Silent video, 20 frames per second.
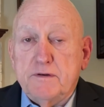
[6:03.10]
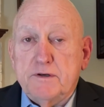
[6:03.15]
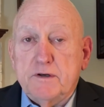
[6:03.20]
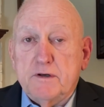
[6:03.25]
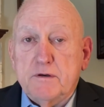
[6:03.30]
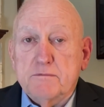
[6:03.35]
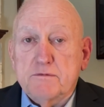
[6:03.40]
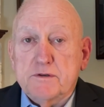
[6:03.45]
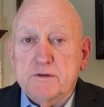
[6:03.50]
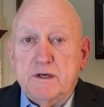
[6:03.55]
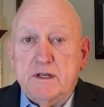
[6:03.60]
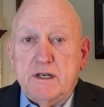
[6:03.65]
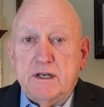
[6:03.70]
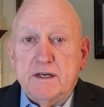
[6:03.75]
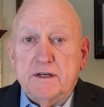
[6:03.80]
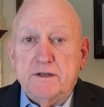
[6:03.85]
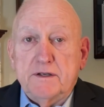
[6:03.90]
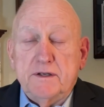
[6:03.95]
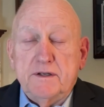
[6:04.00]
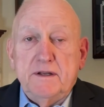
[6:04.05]
terms of
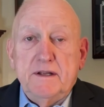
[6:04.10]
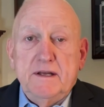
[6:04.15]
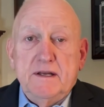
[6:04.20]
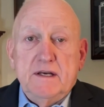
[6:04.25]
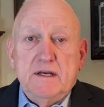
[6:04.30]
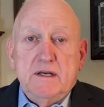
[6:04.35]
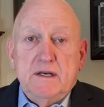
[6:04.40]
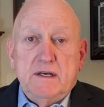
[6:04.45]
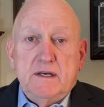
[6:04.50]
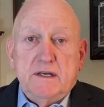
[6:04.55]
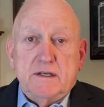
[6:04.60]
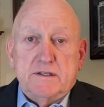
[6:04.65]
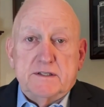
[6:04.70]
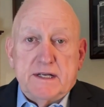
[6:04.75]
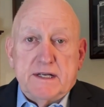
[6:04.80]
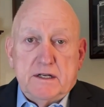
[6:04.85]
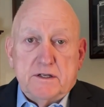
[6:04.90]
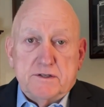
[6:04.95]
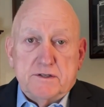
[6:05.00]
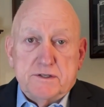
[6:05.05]
collecting
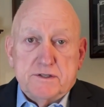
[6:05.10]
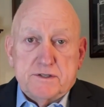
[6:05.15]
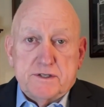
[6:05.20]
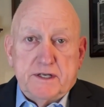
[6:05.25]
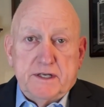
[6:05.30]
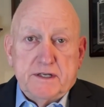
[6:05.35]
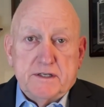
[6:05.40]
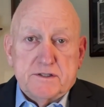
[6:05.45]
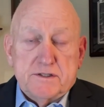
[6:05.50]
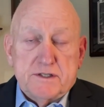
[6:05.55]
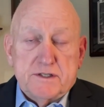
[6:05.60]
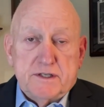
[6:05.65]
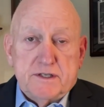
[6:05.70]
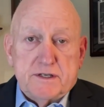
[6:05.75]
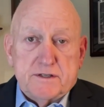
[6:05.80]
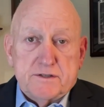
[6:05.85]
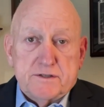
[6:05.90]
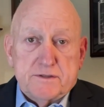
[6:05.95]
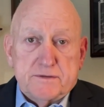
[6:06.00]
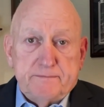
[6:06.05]
intelligence against
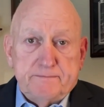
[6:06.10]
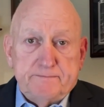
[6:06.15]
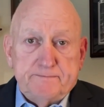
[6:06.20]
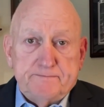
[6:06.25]
us.